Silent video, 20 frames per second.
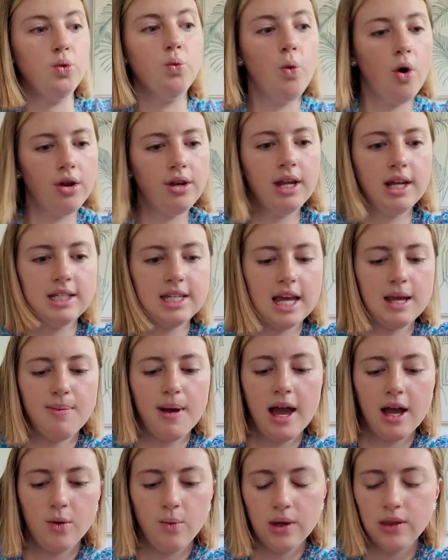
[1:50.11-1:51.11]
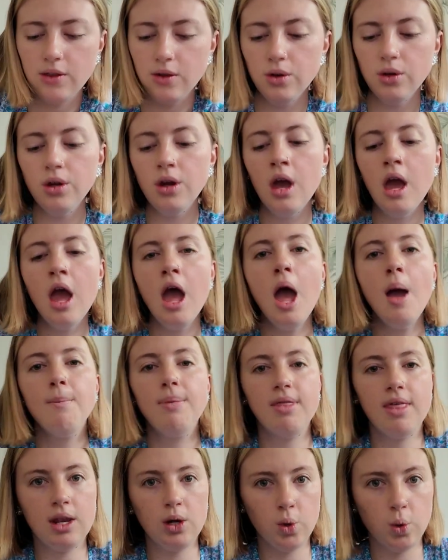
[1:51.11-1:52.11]
you want a Daypack with you,
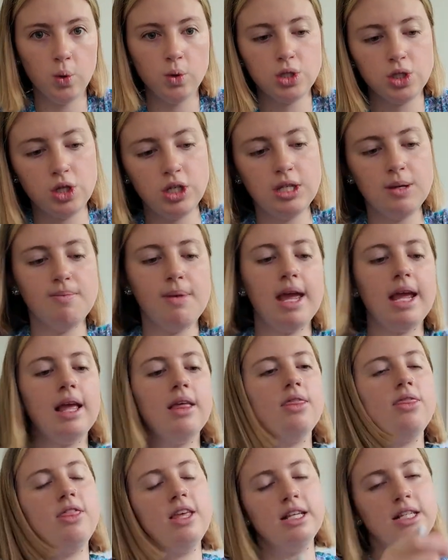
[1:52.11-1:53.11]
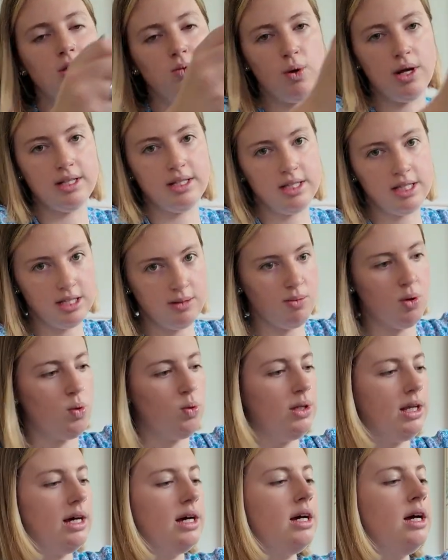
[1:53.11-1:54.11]
but then also to make this one
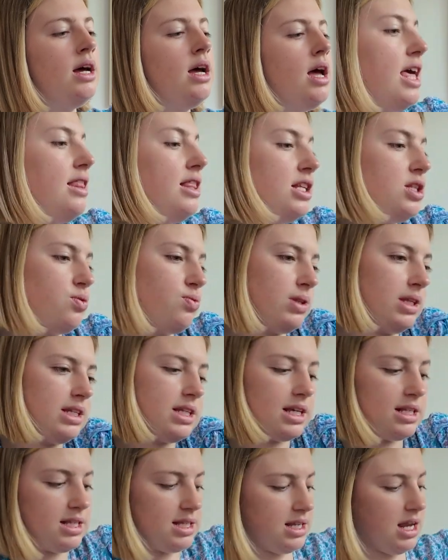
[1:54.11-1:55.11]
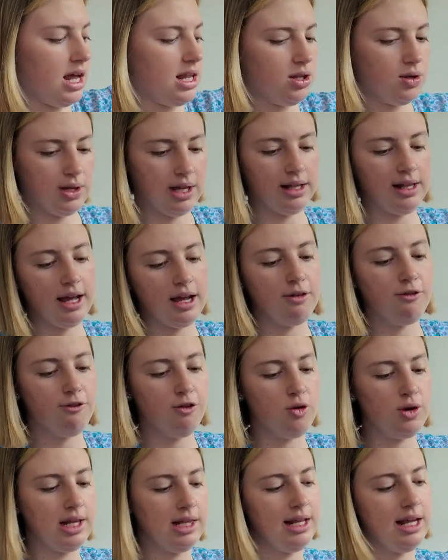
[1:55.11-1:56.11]
smaller. Then this really does start looking like a
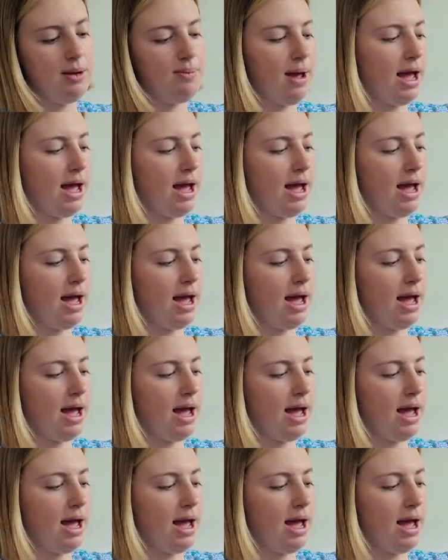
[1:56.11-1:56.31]
40-litre